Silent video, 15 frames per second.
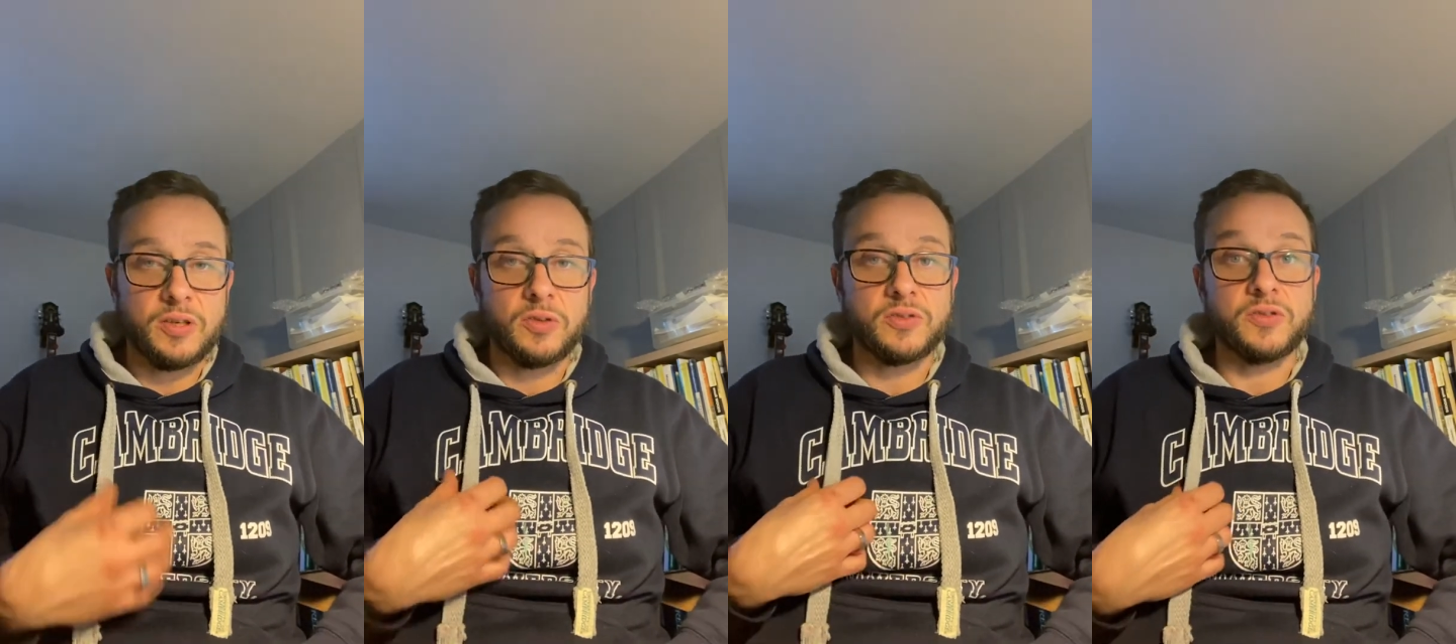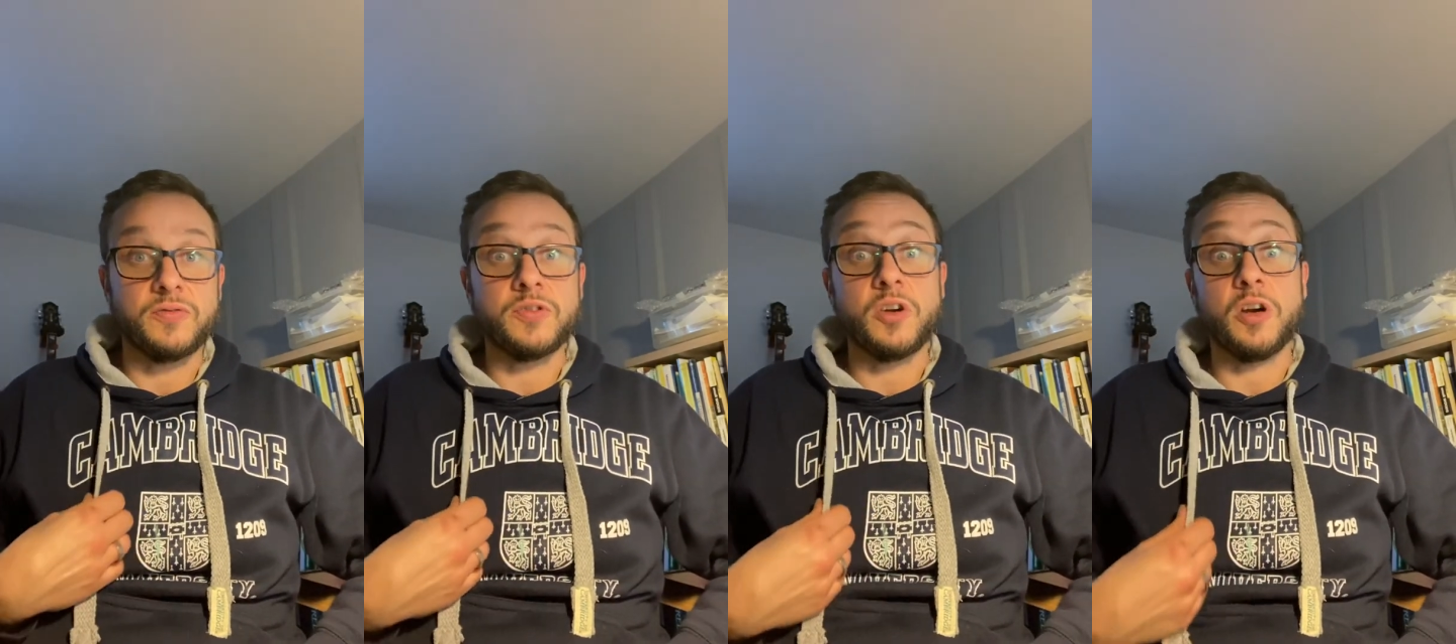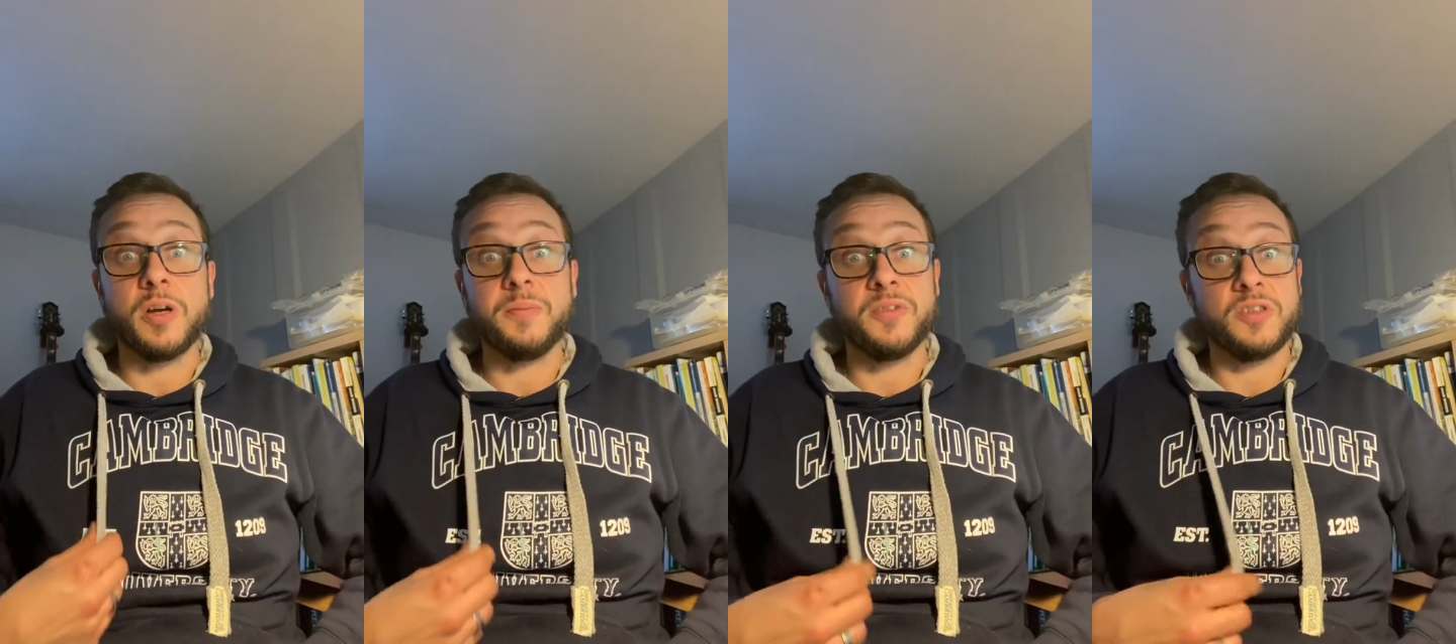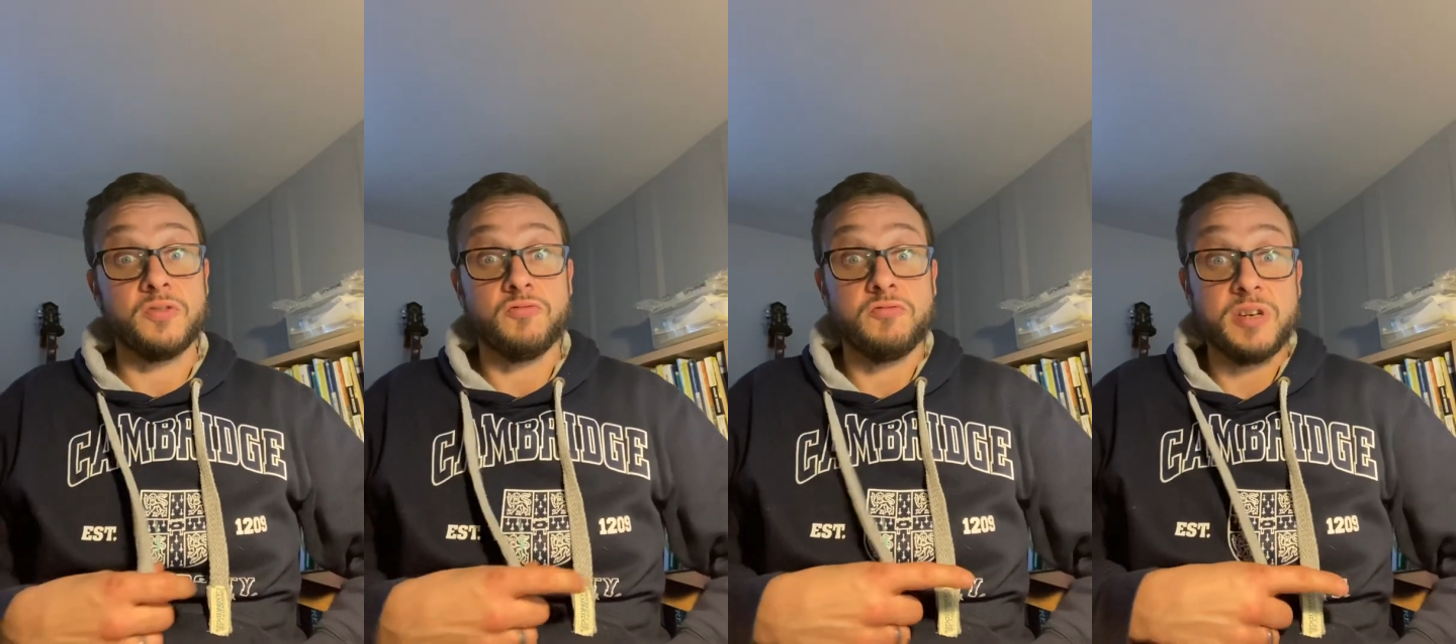lots of time
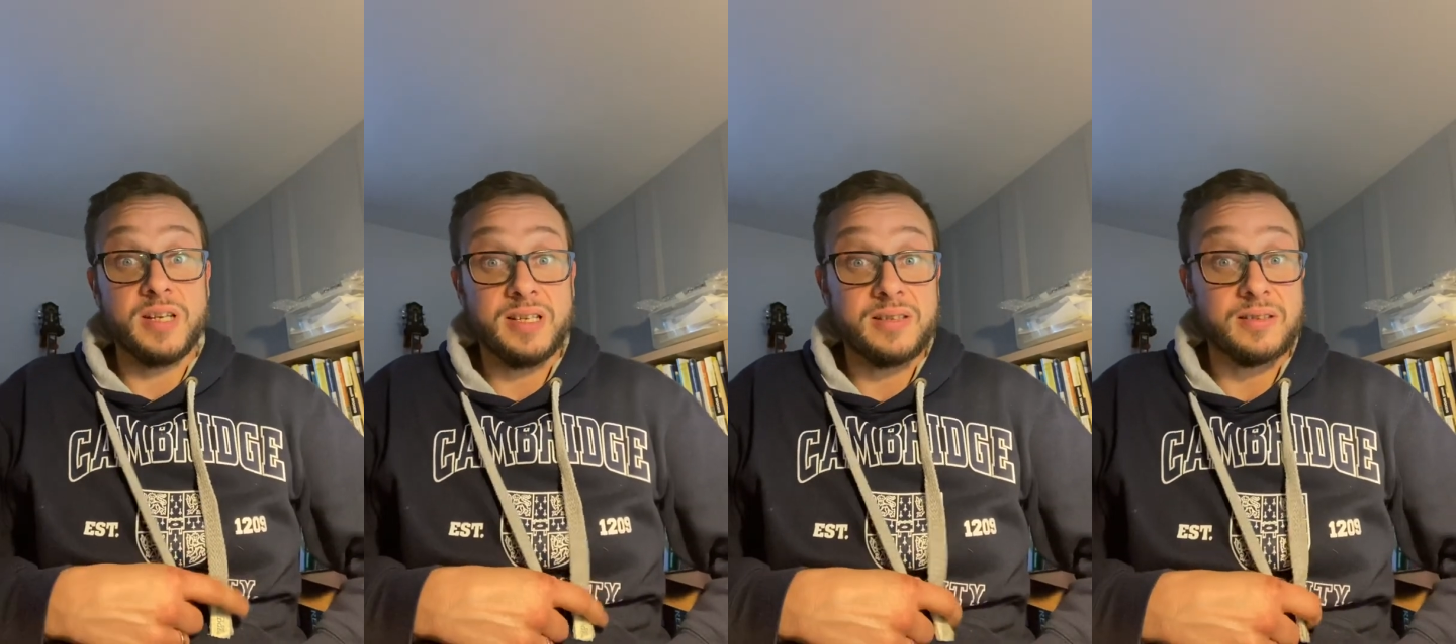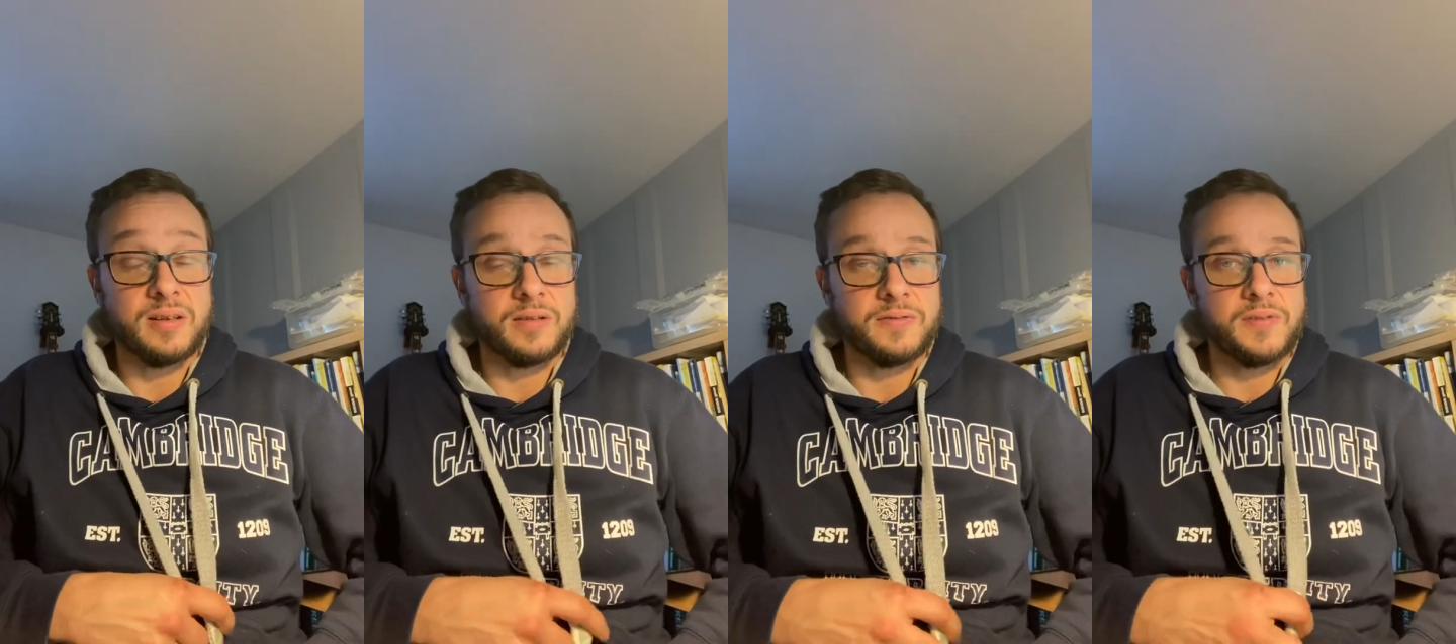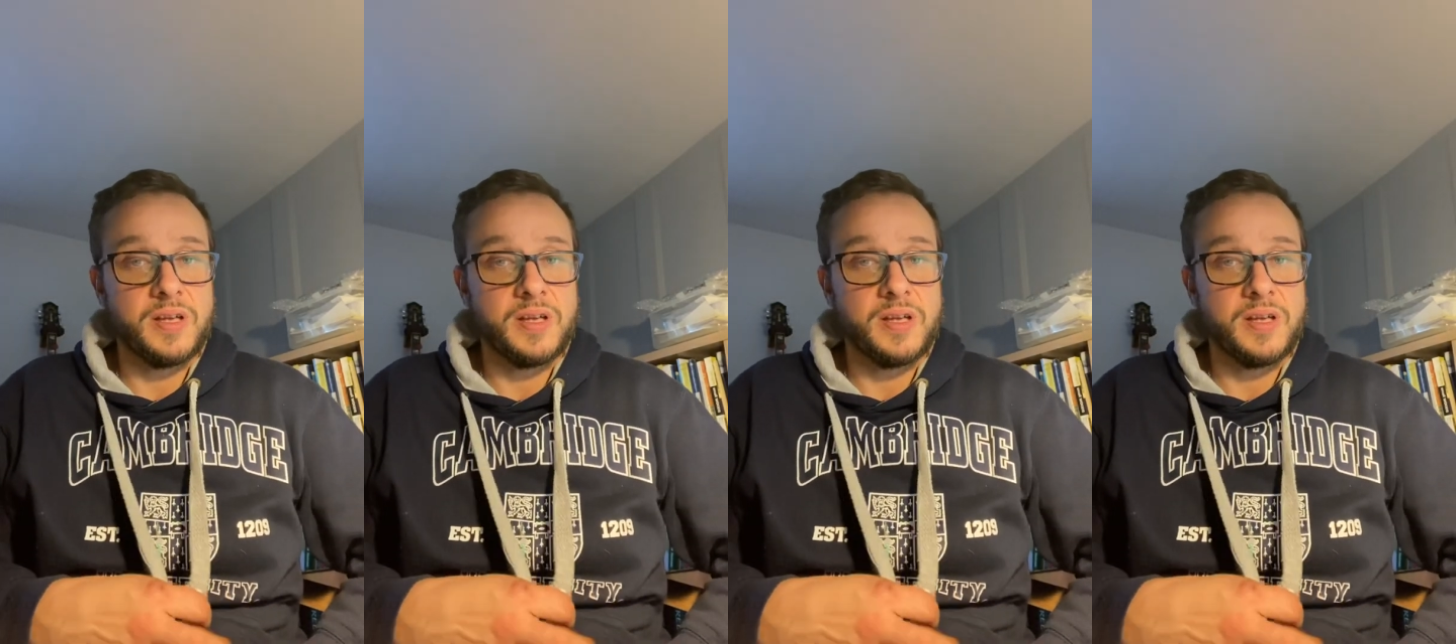to read stuff,